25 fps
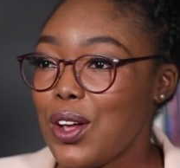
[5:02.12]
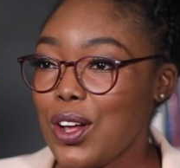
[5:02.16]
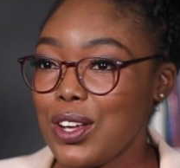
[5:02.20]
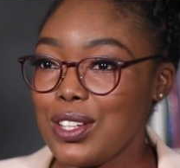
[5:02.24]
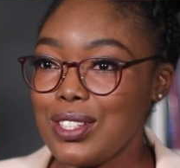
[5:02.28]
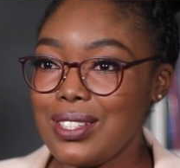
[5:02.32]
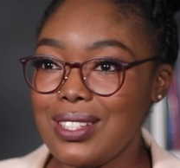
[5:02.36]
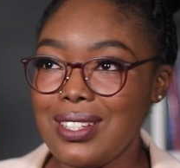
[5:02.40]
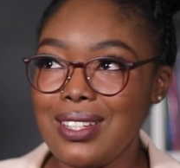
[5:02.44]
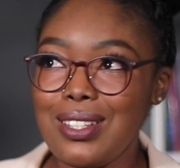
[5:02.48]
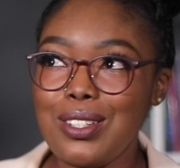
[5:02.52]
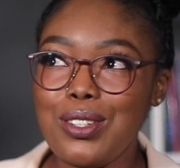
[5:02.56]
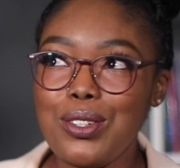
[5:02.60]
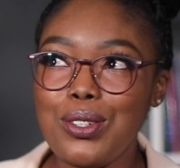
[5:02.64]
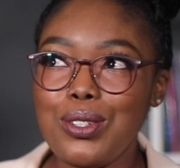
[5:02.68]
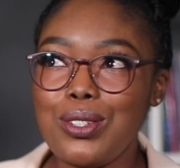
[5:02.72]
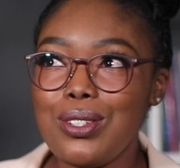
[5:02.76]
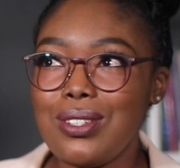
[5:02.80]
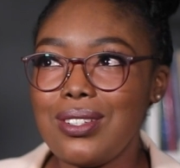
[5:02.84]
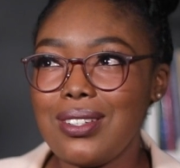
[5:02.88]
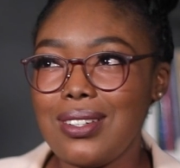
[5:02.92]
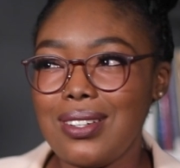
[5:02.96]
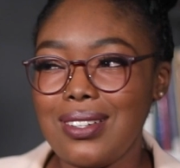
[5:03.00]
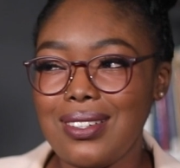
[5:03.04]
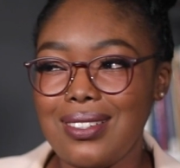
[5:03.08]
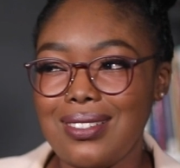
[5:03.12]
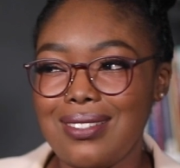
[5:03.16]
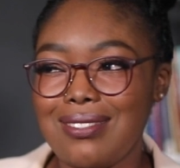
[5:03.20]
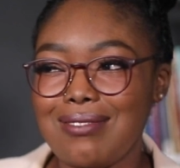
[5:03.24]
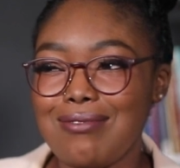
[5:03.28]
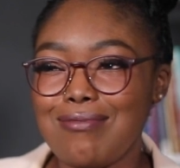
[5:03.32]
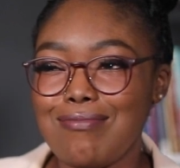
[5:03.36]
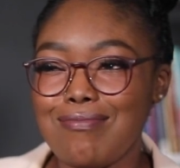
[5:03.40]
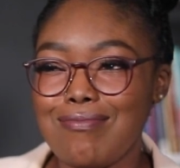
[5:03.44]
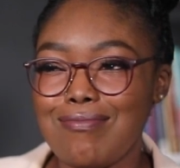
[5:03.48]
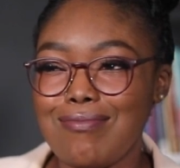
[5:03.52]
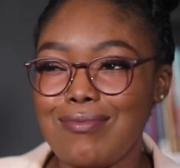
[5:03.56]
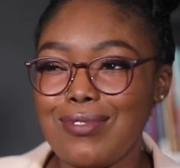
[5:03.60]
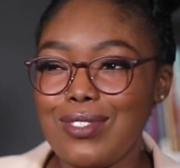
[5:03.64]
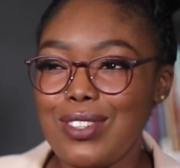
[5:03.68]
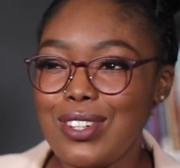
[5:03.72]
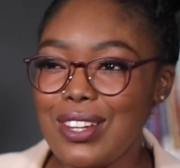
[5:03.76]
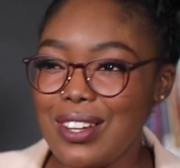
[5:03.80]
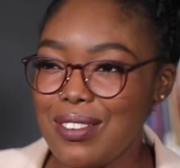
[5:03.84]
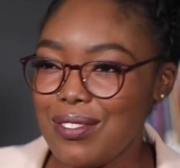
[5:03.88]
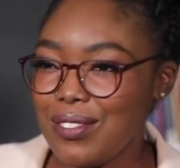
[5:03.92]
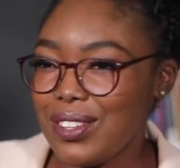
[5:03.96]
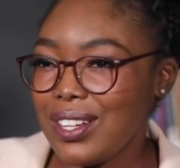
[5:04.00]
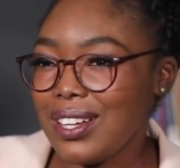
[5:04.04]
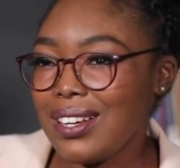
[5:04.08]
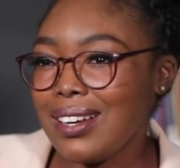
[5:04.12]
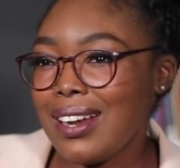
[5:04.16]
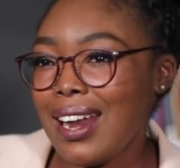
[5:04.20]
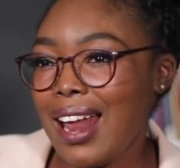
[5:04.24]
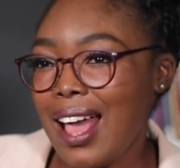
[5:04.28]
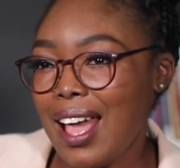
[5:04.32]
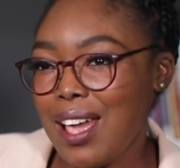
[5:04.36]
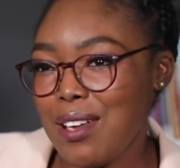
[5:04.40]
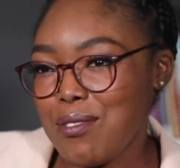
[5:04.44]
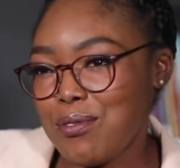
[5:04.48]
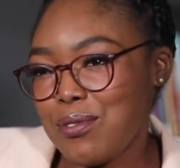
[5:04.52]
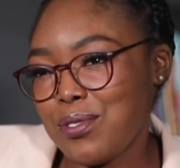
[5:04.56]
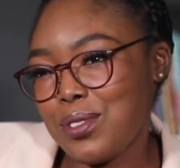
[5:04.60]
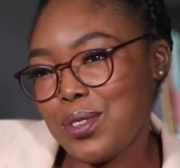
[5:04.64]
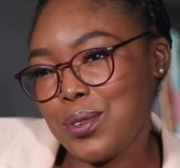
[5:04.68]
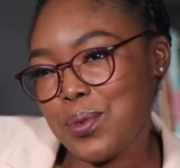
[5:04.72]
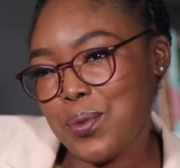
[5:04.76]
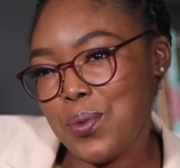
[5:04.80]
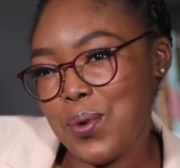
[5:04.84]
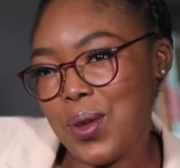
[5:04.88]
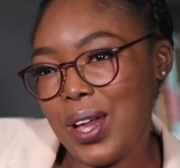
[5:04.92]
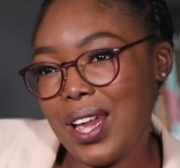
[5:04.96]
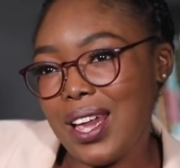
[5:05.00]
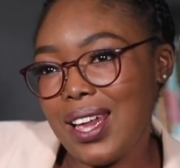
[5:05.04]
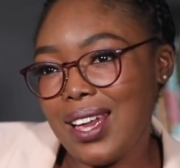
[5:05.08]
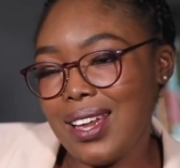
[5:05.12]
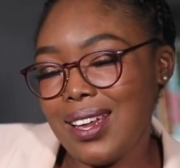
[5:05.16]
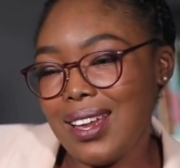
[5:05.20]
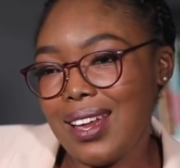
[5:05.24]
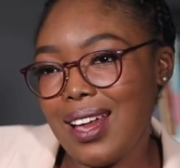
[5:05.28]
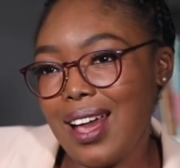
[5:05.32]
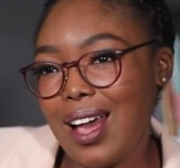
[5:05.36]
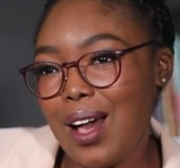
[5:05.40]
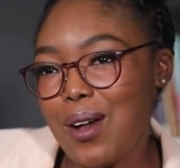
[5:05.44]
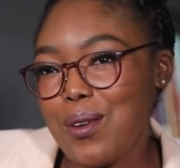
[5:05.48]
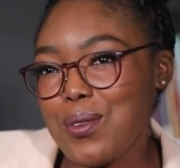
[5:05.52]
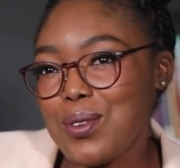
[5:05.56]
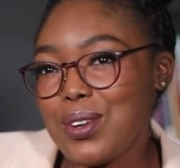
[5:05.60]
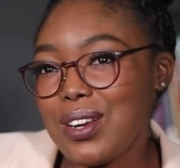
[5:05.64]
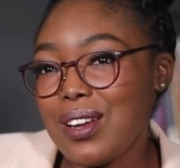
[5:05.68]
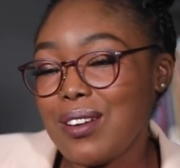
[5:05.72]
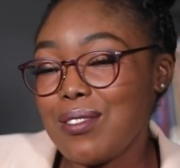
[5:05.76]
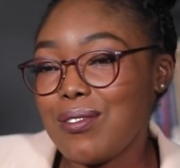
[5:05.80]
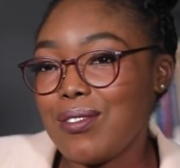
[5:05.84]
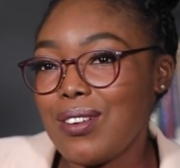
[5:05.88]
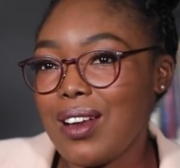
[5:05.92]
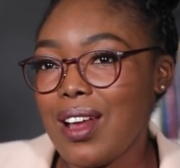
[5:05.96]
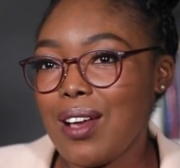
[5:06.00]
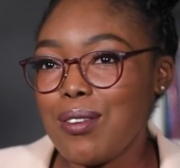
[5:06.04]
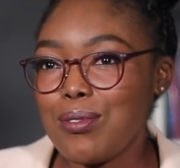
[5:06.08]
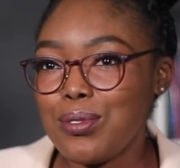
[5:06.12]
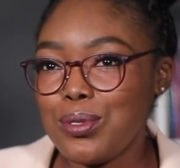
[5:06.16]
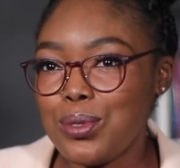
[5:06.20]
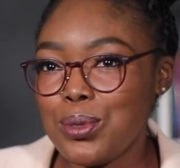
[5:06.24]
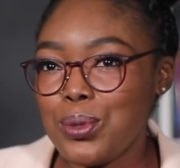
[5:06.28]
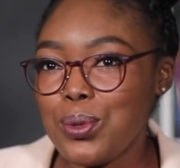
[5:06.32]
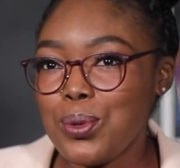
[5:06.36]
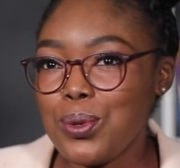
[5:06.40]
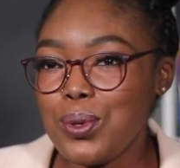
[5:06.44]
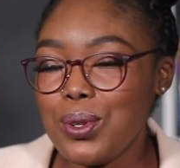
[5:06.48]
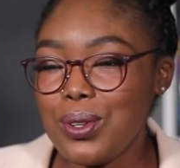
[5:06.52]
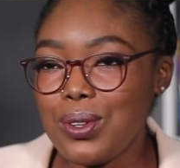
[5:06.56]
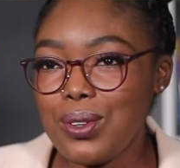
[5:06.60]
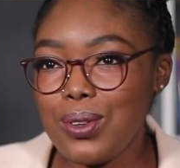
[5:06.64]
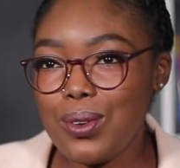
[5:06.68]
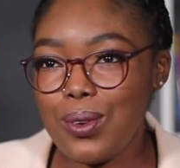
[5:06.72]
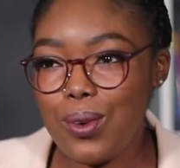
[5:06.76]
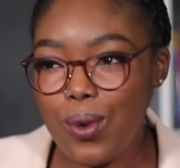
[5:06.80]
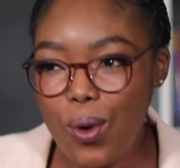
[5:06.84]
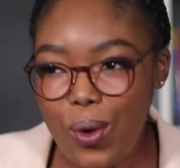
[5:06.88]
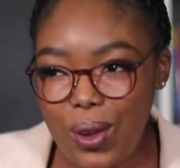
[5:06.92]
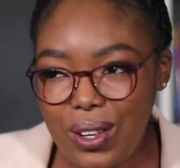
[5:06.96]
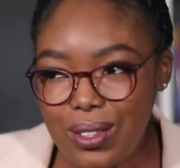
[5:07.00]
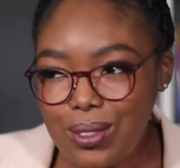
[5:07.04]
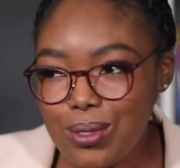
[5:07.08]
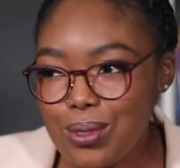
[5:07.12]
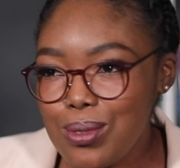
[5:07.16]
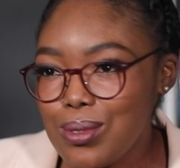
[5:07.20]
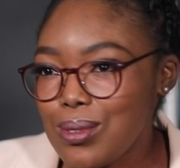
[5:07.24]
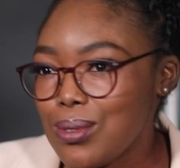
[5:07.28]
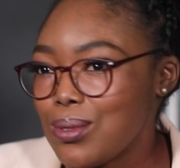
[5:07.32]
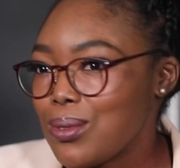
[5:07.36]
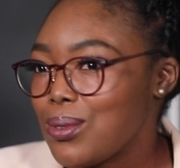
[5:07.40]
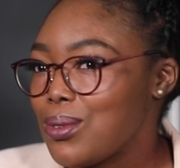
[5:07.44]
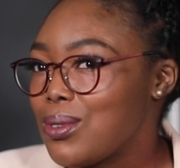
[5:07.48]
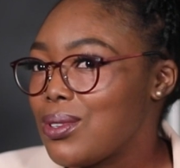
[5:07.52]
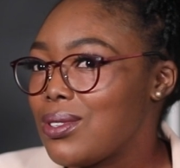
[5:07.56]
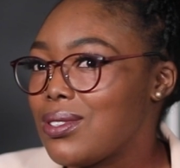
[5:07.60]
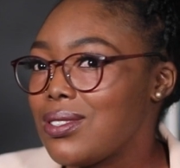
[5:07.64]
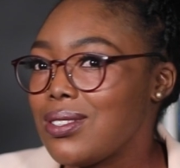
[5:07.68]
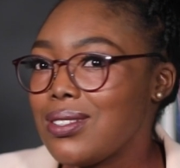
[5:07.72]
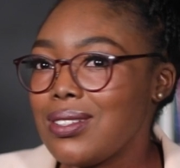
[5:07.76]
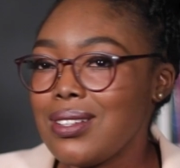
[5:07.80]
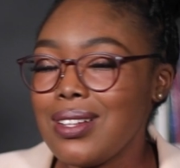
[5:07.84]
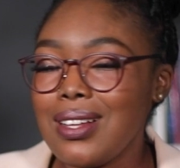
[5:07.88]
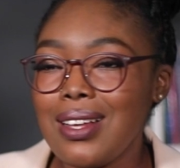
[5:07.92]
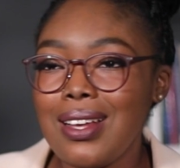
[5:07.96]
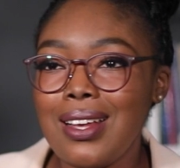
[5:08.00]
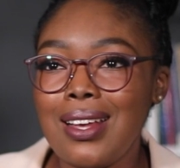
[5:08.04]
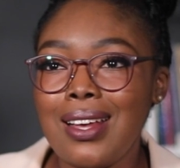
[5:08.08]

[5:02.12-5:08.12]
continued living life the way I would have loved to, you know, going to school,